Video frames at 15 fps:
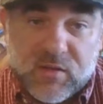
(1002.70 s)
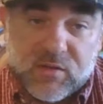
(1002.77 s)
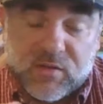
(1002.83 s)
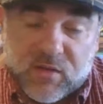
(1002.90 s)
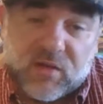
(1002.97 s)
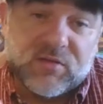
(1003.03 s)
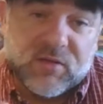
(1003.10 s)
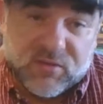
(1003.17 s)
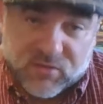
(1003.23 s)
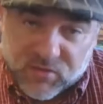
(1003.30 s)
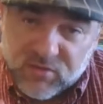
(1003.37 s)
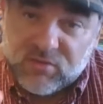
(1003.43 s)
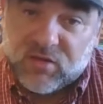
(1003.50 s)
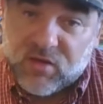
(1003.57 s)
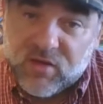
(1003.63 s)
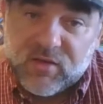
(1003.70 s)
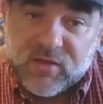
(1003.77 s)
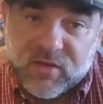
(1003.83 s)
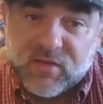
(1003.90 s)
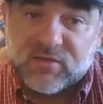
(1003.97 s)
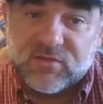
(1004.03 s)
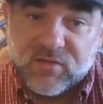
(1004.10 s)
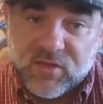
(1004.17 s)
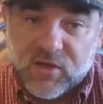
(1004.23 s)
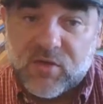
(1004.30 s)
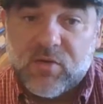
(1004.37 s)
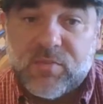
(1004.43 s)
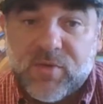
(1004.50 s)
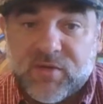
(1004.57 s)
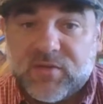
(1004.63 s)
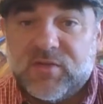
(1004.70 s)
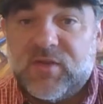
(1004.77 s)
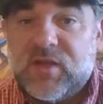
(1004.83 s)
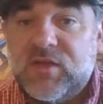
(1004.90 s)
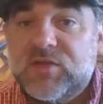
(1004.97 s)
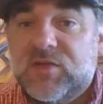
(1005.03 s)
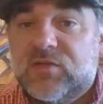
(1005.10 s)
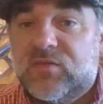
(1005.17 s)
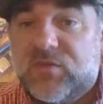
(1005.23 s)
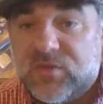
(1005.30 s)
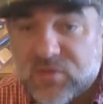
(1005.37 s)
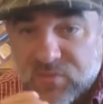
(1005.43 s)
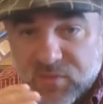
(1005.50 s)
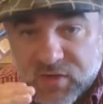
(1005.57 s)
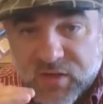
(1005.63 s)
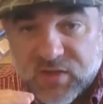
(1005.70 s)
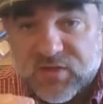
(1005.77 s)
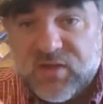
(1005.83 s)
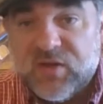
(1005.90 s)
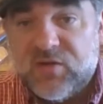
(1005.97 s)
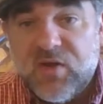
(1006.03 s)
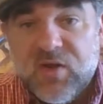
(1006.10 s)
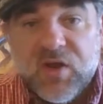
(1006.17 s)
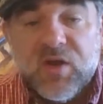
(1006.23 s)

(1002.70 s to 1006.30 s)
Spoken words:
Like I said, these are, yes, clinical presentations when someone gets hit